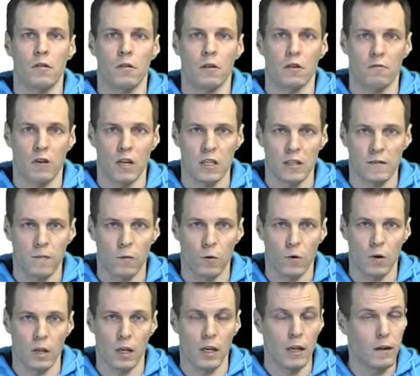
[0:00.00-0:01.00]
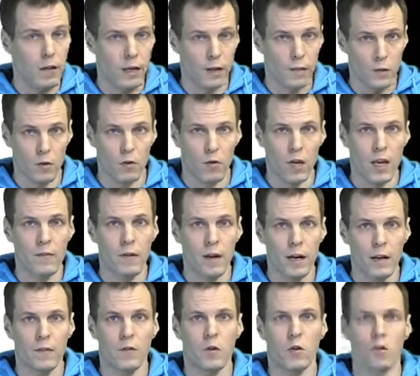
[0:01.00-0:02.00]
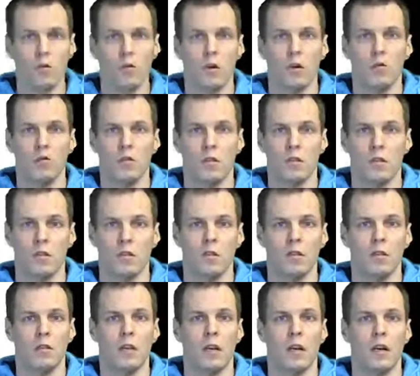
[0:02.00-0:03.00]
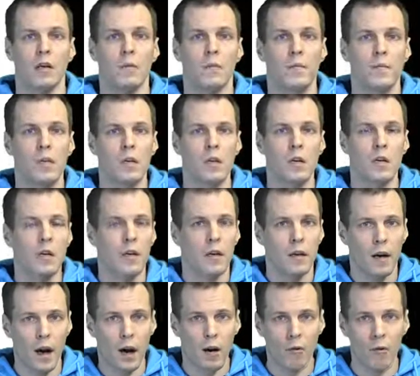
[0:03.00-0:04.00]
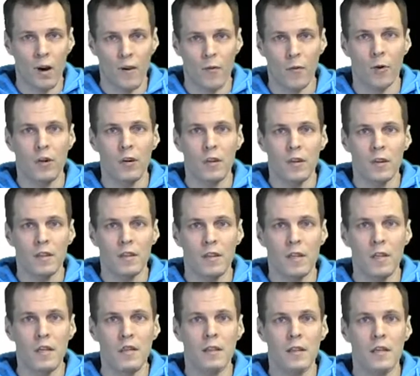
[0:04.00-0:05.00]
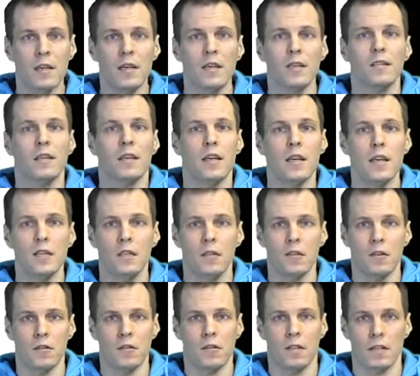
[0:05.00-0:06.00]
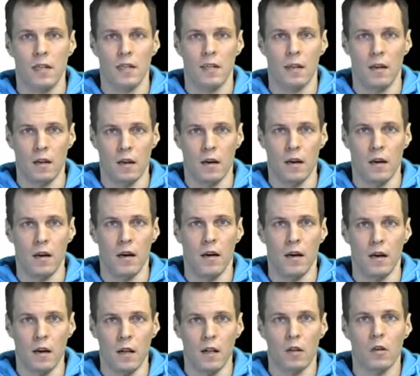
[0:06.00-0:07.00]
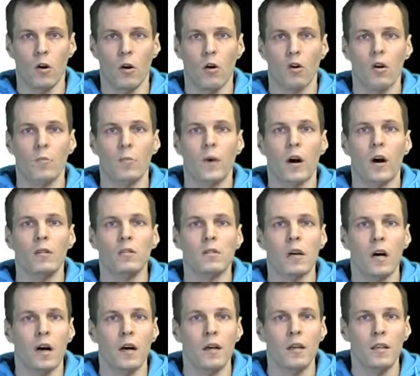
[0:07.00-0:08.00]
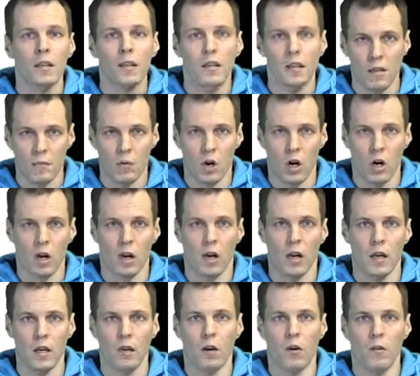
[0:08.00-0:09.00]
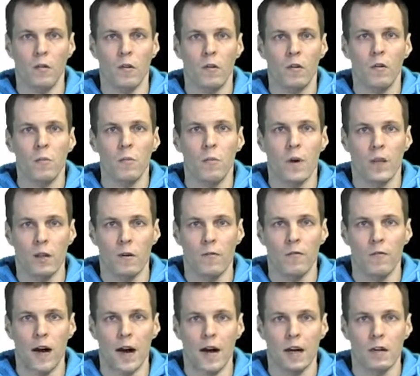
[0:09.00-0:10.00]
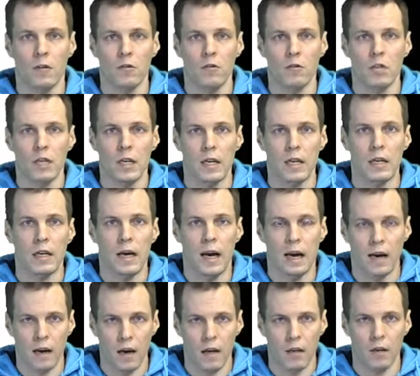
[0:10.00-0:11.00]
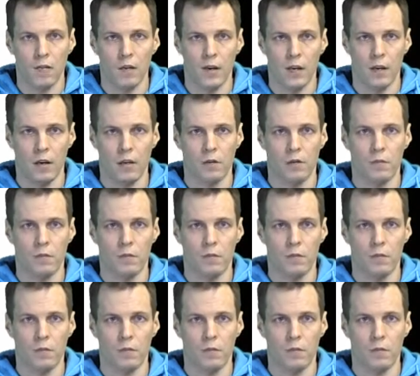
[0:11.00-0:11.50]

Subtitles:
trustworthy, even if you do a cross-sectional study. However, this is easier said than done, and I'll talk about the modeling of method factors in another video.